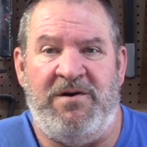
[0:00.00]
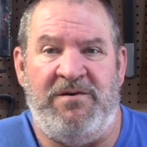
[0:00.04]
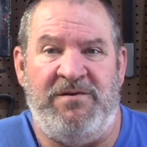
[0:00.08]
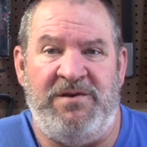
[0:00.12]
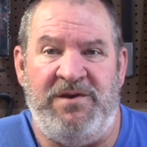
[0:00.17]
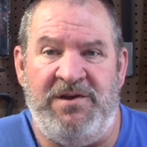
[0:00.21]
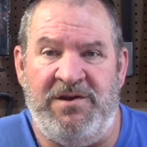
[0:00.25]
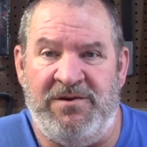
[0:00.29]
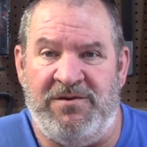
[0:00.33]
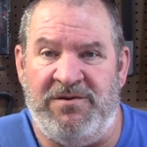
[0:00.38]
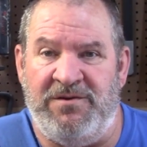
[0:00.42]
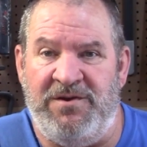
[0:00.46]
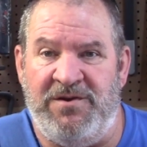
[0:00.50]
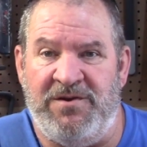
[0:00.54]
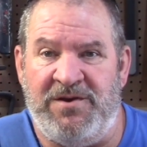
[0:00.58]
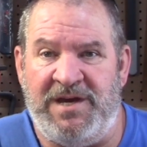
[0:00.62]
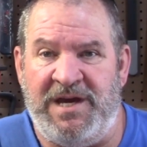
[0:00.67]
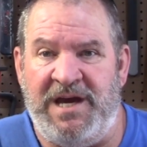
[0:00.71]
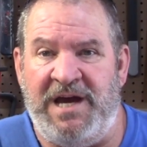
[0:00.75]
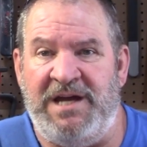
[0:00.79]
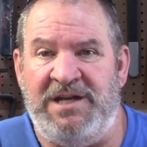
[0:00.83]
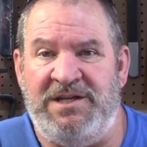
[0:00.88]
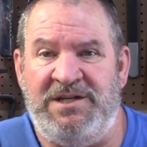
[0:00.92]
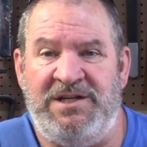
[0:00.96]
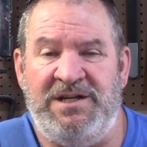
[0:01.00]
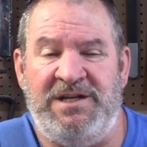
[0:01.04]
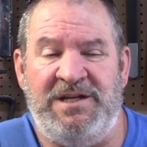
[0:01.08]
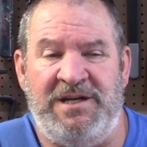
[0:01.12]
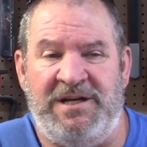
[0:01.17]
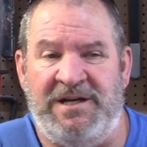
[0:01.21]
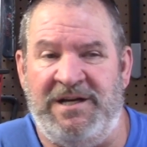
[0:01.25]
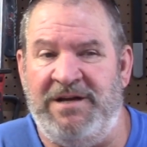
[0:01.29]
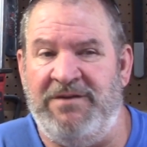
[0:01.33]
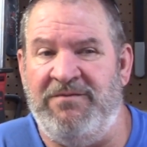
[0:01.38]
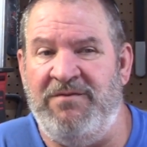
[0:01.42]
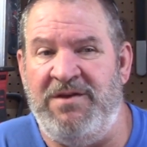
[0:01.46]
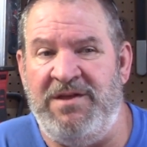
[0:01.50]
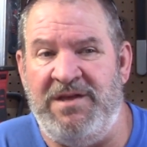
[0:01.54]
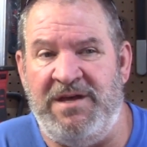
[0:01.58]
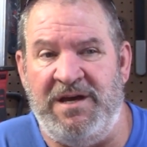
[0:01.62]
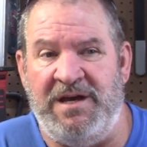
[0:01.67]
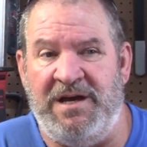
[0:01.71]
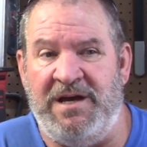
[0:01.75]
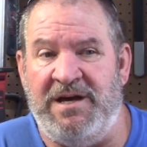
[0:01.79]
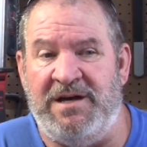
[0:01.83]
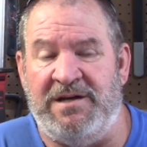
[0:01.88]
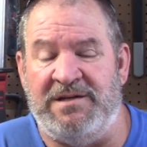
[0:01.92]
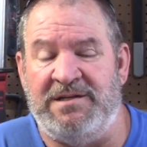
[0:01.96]
you know you catch it and
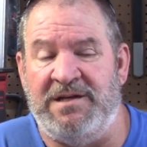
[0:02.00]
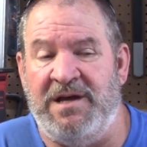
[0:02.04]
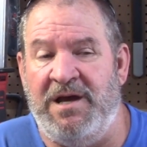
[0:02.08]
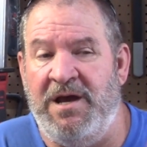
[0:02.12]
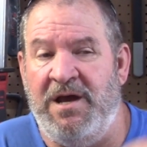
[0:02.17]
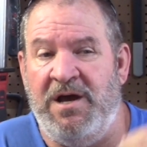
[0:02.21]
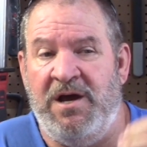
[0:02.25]
everything else,